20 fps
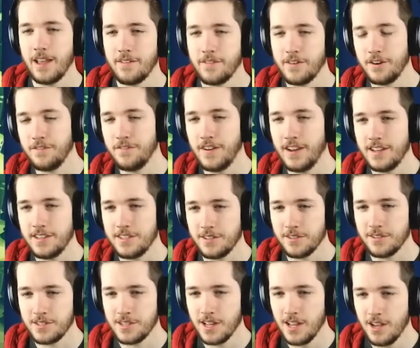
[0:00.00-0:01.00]
have our
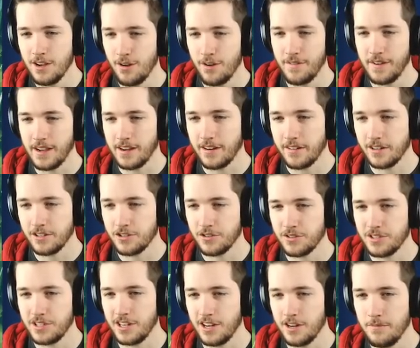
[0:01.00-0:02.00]
advisors. We have agricultural,
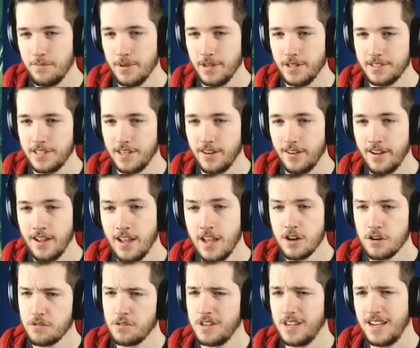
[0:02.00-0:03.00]
city, and military.
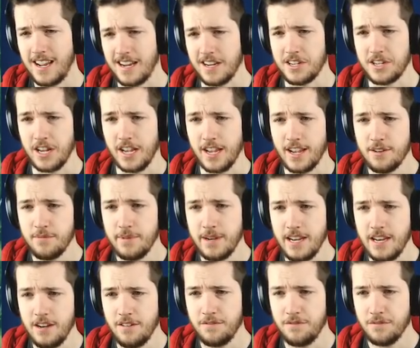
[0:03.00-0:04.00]
Good day, Shire. We
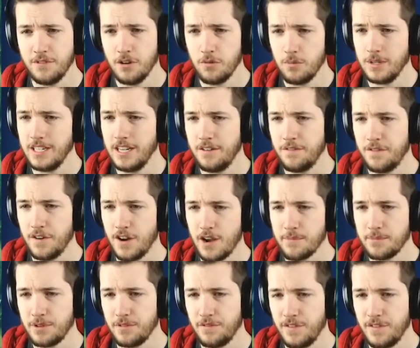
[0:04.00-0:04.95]
need well, we'll need farms to